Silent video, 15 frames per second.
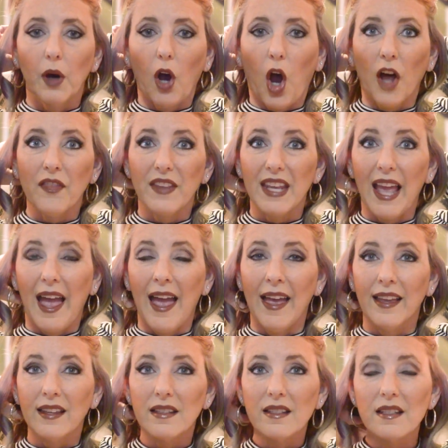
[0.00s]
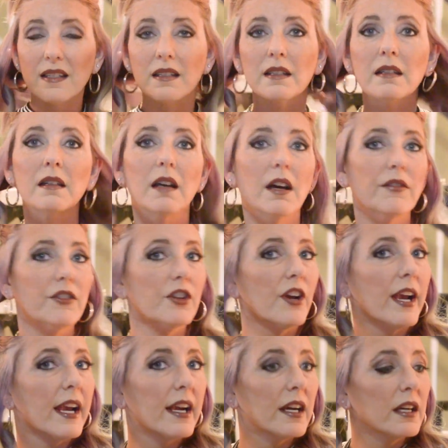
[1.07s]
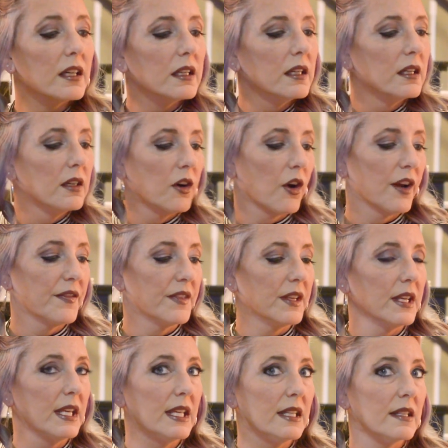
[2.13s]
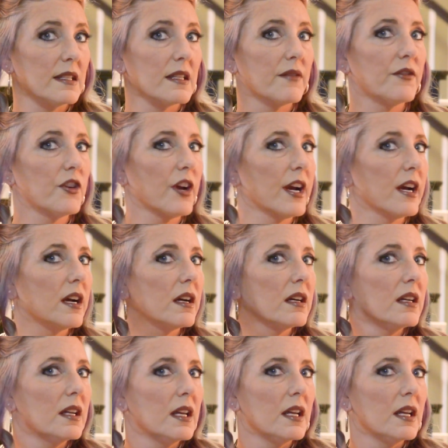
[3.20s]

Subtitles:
on the end of your hair or at the ends of your hair,